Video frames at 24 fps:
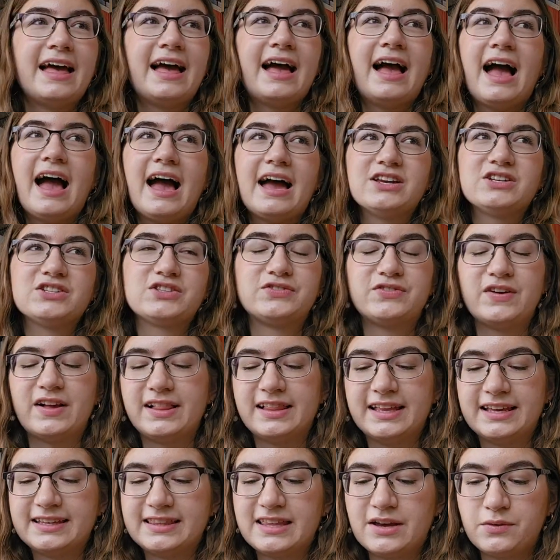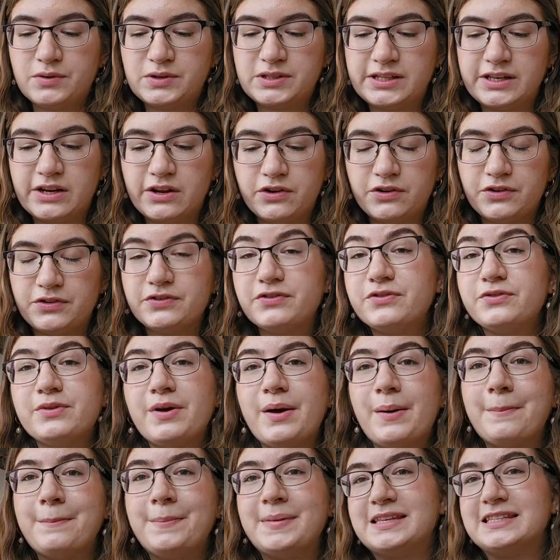I just felt like there was a lot of
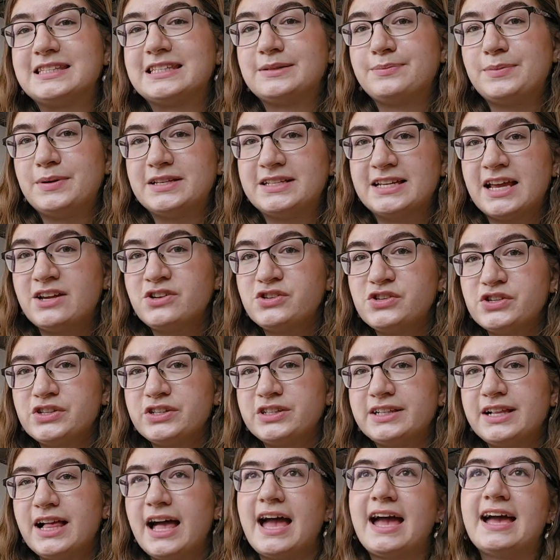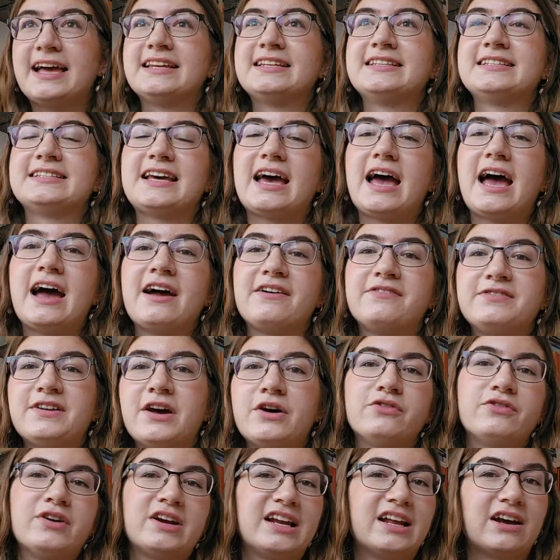missed potential, and I've now
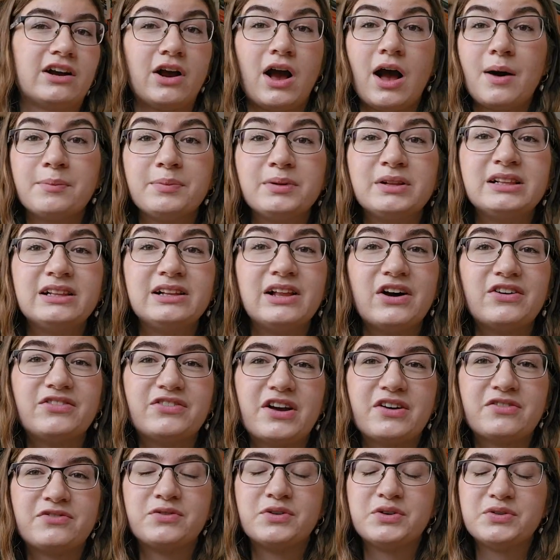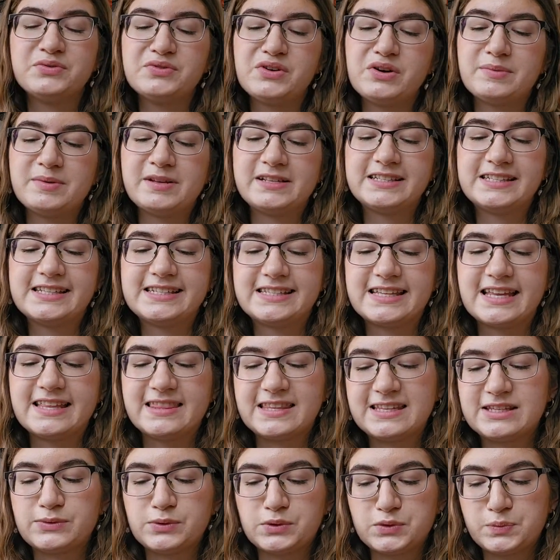read a couple of F1 romances and
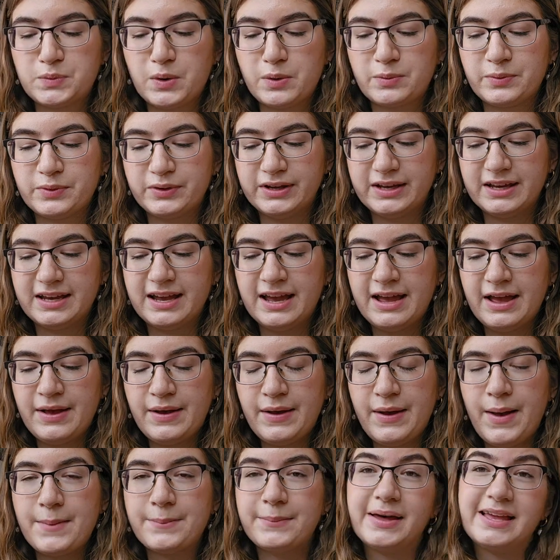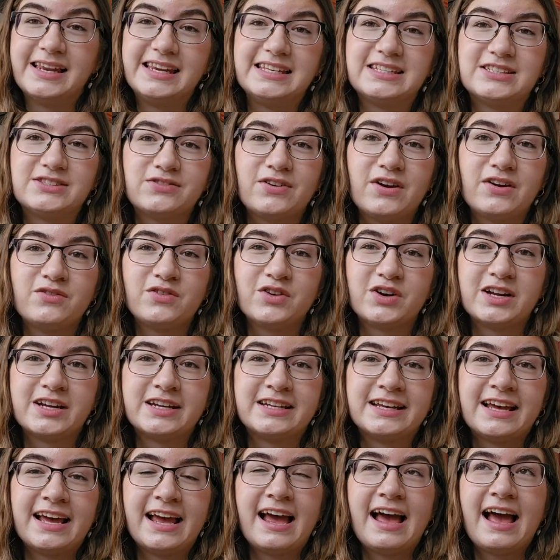this was probably my least favorite.
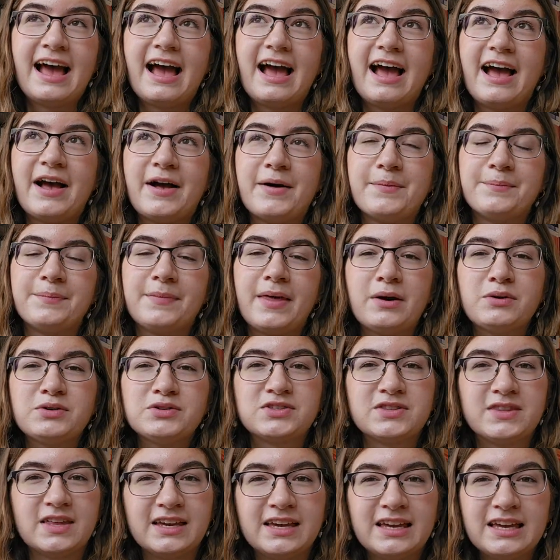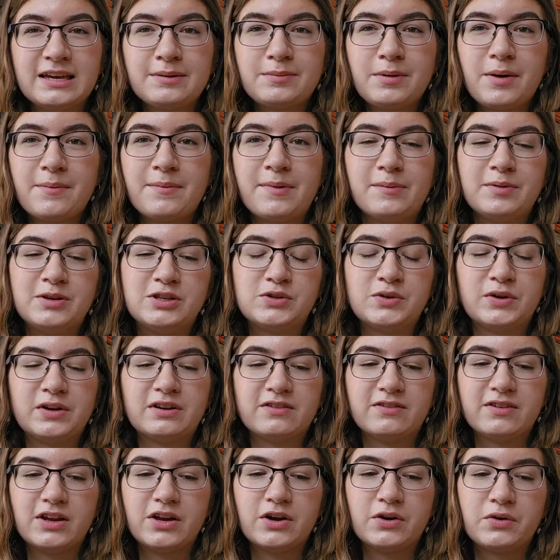I was thinking about maybe doing a
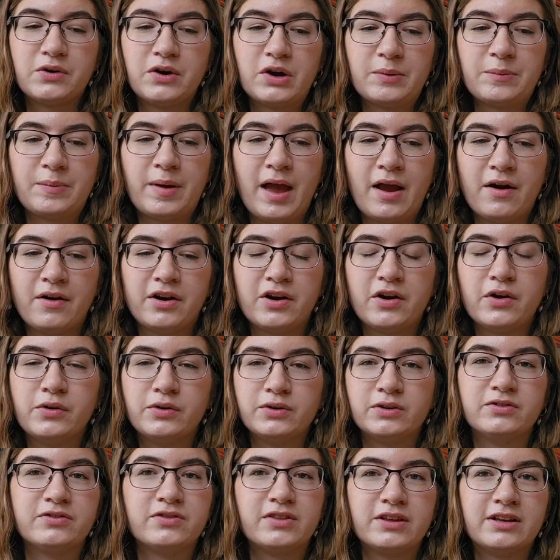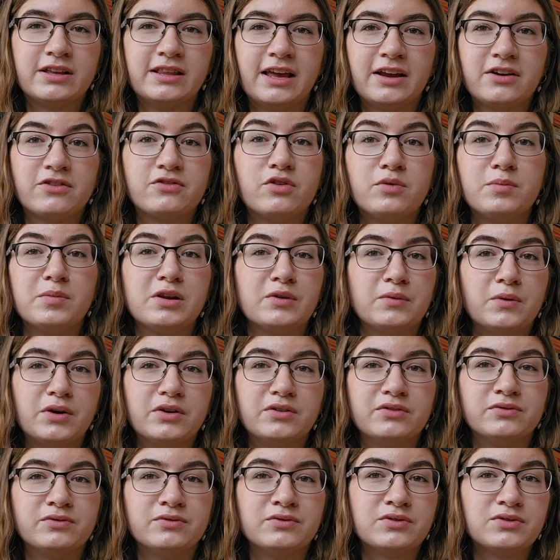video comparing all of the like Formula
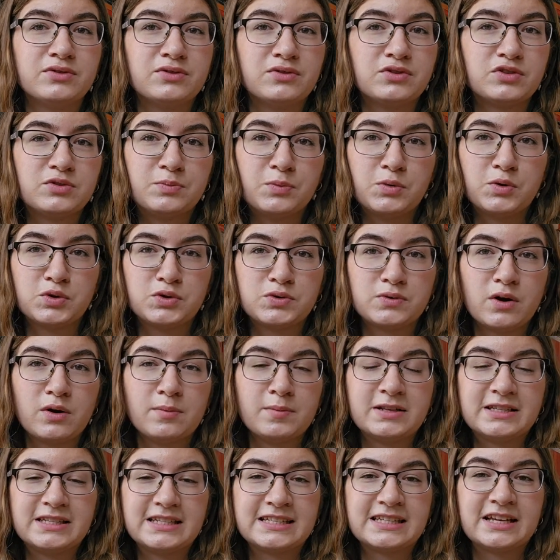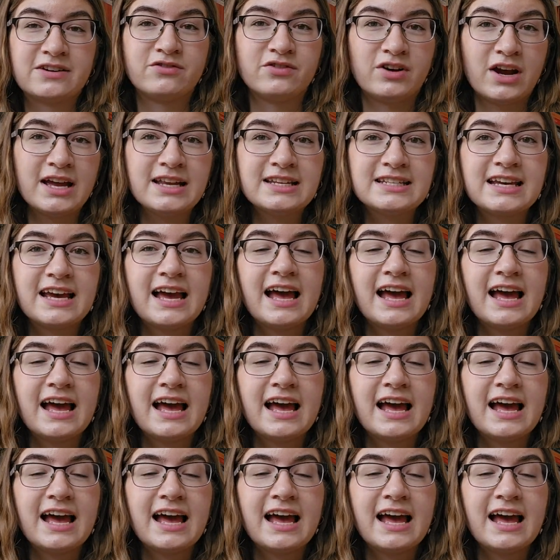One sports romances I've read